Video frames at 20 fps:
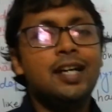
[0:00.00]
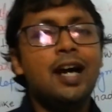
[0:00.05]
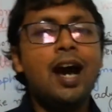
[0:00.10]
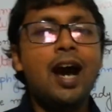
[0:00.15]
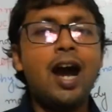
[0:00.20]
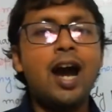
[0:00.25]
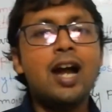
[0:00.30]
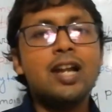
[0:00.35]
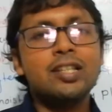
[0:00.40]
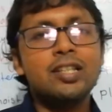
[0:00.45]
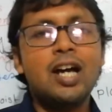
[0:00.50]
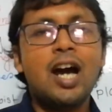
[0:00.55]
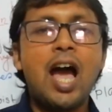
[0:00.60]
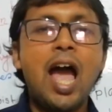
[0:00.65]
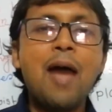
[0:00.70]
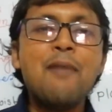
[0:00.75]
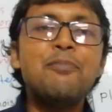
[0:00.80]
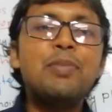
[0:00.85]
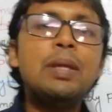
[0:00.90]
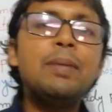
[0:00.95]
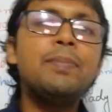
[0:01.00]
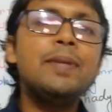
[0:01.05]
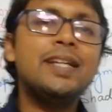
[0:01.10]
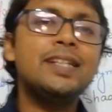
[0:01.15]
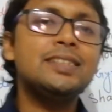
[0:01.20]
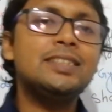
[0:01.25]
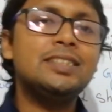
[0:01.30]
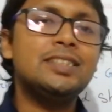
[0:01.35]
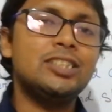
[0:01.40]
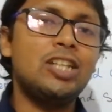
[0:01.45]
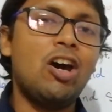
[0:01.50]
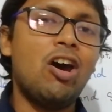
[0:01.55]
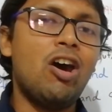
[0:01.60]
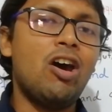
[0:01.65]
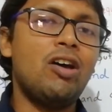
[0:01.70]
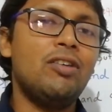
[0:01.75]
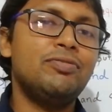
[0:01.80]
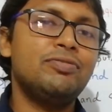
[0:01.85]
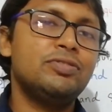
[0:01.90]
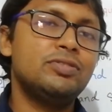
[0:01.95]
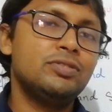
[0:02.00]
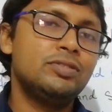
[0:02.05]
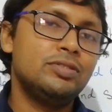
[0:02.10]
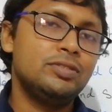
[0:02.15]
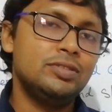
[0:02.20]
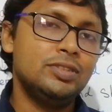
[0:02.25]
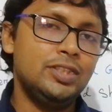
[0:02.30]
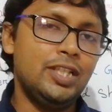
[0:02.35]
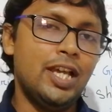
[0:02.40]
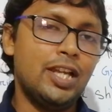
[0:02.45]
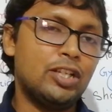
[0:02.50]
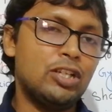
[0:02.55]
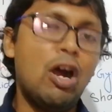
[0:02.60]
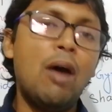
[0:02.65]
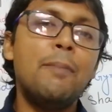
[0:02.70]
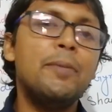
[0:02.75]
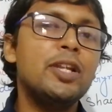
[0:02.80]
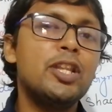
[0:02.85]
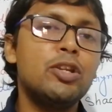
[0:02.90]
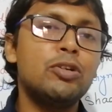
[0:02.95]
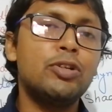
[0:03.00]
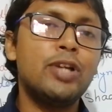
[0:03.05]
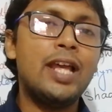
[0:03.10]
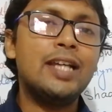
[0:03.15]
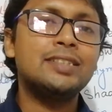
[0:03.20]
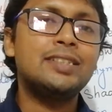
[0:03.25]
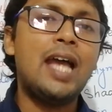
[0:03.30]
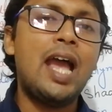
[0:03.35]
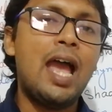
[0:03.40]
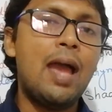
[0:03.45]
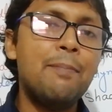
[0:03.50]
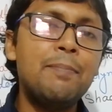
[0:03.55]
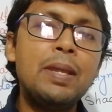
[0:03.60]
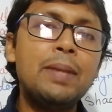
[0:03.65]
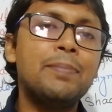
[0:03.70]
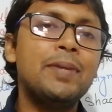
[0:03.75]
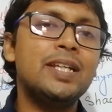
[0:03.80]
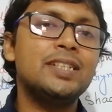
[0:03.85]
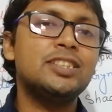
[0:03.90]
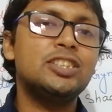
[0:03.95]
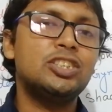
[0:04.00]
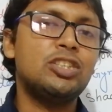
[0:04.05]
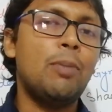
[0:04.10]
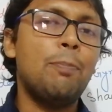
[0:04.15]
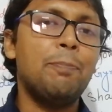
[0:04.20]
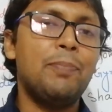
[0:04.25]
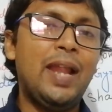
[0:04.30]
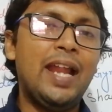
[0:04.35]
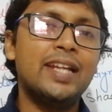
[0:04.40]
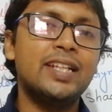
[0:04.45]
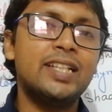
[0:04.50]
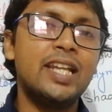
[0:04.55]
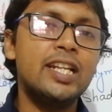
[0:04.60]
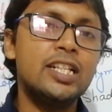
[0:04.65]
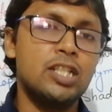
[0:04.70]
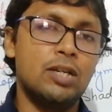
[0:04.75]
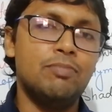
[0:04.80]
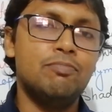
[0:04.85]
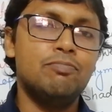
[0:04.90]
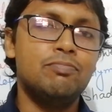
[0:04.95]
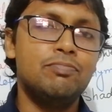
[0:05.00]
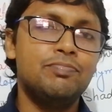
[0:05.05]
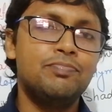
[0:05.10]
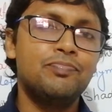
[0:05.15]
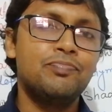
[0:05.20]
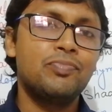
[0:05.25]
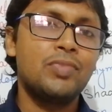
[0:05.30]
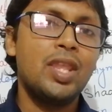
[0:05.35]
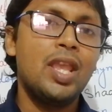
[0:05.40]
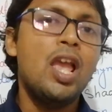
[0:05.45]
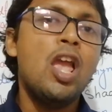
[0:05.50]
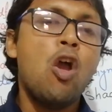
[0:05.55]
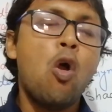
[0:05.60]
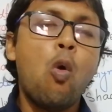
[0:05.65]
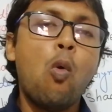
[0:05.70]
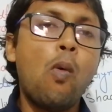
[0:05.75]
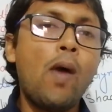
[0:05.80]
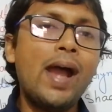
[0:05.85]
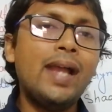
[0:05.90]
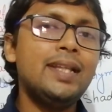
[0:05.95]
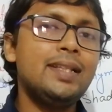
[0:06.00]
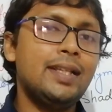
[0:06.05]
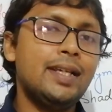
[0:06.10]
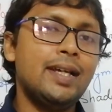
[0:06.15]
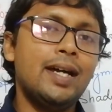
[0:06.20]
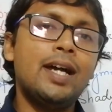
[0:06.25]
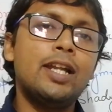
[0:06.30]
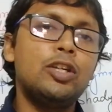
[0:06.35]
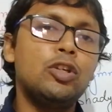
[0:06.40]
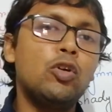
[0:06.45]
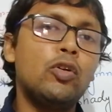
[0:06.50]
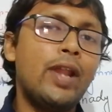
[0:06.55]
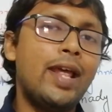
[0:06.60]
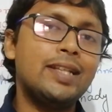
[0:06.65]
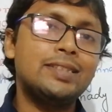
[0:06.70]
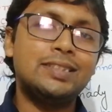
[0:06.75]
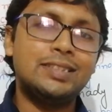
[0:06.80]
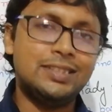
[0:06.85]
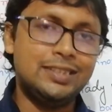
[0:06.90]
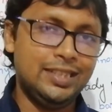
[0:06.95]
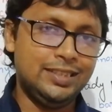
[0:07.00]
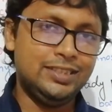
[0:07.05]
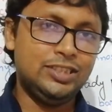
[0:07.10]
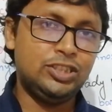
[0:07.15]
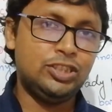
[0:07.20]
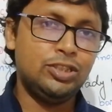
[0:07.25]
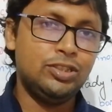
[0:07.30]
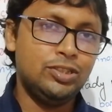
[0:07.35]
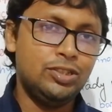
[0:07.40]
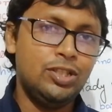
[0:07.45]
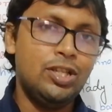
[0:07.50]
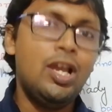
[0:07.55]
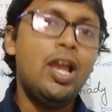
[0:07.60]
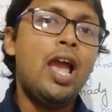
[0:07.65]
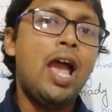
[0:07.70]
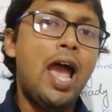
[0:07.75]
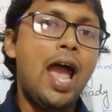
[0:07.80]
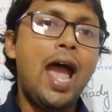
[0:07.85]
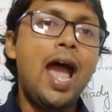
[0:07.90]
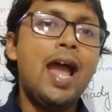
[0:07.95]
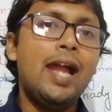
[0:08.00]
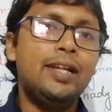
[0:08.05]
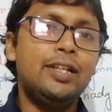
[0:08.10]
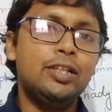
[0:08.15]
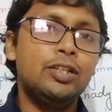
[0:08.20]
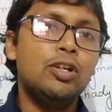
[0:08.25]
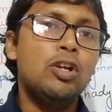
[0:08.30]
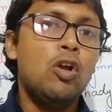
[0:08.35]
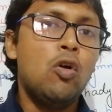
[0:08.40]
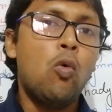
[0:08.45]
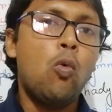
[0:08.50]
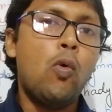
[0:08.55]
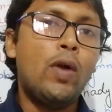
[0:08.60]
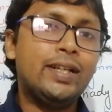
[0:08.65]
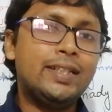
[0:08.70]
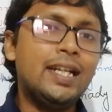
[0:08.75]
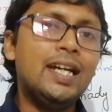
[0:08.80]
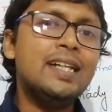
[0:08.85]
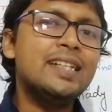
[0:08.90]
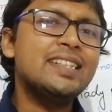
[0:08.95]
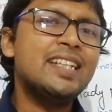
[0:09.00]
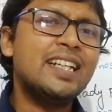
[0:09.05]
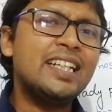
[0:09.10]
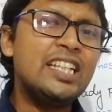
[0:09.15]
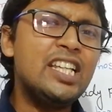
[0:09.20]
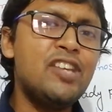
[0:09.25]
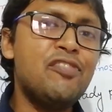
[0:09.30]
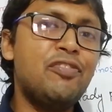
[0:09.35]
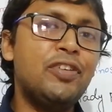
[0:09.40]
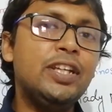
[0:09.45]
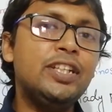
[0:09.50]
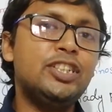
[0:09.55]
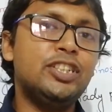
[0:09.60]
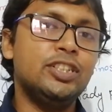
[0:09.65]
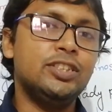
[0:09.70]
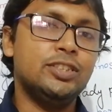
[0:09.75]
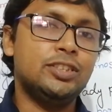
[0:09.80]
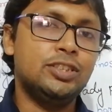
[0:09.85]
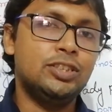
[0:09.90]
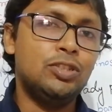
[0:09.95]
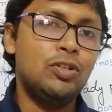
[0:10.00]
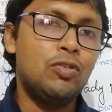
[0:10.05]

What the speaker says: are the amphibians they are commonly known as the amphibians of plant kingdom. Why they are known as such and what are the key features,